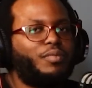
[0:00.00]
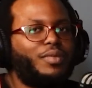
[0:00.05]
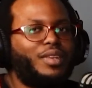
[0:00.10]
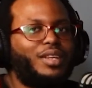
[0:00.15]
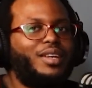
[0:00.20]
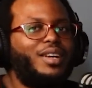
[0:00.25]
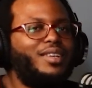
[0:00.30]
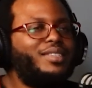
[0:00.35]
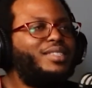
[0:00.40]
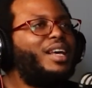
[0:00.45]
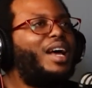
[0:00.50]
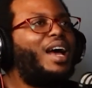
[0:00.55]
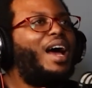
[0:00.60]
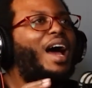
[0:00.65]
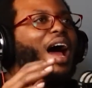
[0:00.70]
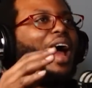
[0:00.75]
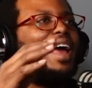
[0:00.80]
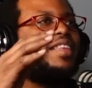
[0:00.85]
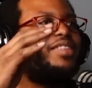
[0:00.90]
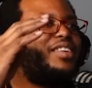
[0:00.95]
Because
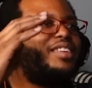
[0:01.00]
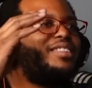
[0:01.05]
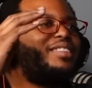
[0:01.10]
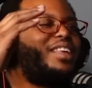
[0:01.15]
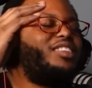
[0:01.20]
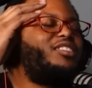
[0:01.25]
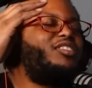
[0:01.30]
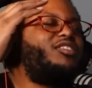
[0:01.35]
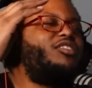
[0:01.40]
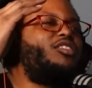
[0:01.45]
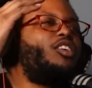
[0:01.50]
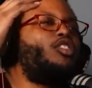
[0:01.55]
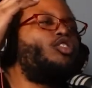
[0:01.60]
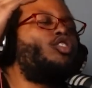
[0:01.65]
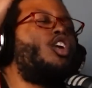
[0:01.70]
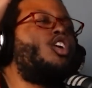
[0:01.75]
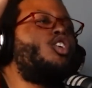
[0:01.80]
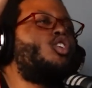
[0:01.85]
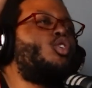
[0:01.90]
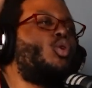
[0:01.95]
I think that's such
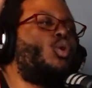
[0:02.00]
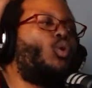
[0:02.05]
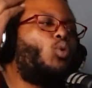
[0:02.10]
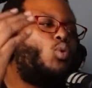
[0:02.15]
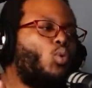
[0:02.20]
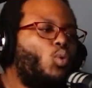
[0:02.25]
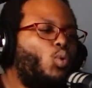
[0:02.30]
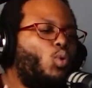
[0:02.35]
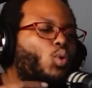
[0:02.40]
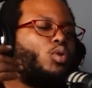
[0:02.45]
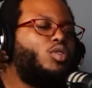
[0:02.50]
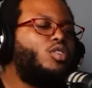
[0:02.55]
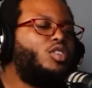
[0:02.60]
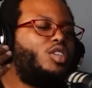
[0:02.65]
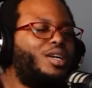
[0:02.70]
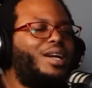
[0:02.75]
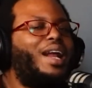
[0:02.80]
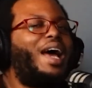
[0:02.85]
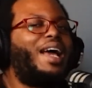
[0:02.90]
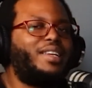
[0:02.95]
a cool,
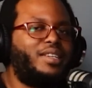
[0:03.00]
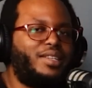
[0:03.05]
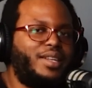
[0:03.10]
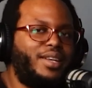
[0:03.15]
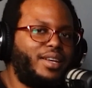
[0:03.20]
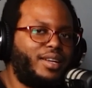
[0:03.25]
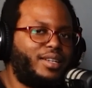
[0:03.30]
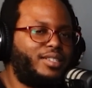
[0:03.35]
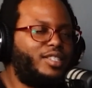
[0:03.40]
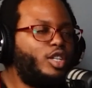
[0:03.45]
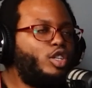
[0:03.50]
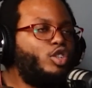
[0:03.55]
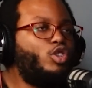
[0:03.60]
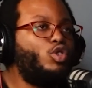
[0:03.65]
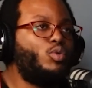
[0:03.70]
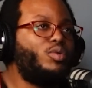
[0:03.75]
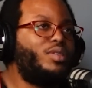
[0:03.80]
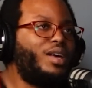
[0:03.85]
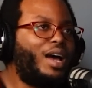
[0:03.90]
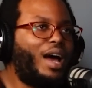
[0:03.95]
good idea to
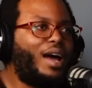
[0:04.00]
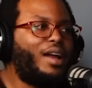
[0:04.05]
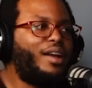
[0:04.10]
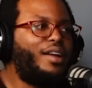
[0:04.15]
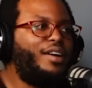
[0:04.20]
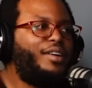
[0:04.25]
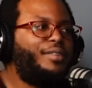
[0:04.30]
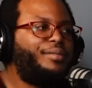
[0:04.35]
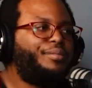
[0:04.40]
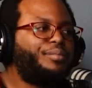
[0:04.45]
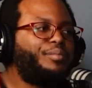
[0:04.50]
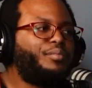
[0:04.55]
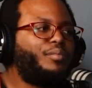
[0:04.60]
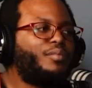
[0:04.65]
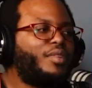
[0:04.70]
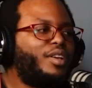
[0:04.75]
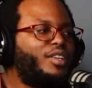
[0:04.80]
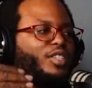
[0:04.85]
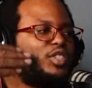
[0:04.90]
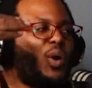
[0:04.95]
do that.
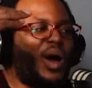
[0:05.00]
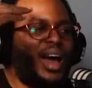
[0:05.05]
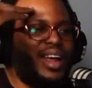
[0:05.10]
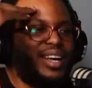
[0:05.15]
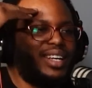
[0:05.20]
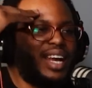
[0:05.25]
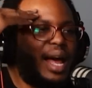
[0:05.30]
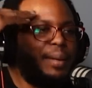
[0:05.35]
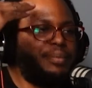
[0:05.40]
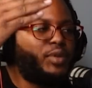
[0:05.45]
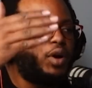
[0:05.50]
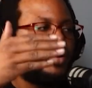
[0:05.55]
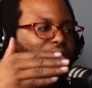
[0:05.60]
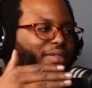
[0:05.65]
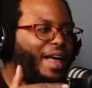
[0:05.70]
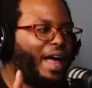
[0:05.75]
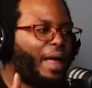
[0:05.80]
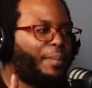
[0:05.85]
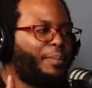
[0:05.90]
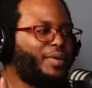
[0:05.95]
So I leapt on
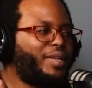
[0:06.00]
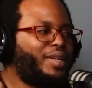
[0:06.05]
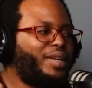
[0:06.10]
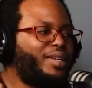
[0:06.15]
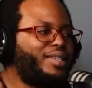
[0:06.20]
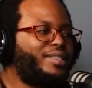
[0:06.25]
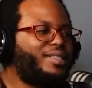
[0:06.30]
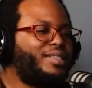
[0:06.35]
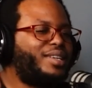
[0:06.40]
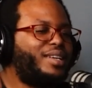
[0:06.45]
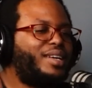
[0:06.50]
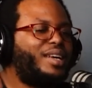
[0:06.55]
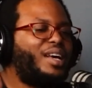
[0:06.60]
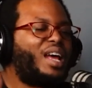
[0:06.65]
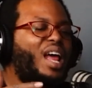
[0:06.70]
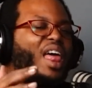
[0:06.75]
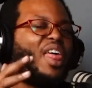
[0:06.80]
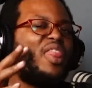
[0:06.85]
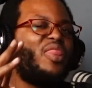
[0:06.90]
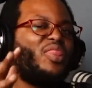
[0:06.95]
that because
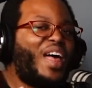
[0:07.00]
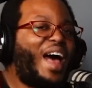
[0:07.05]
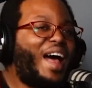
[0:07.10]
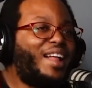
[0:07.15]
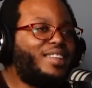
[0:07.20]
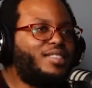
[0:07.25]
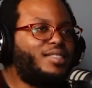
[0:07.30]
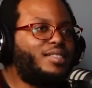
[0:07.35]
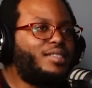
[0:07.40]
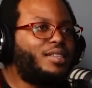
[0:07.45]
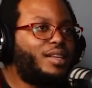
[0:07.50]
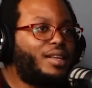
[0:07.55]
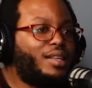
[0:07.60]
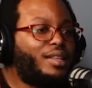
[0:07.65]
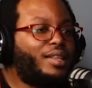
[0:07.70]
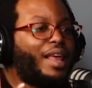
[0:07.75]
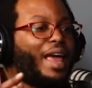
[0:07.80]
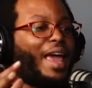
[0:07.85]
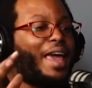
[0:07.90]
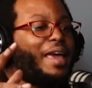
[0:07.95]
that's
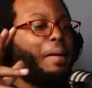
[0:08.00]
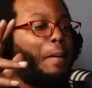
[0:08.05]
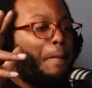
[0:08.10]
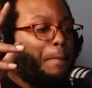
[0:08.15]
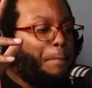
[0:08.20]
a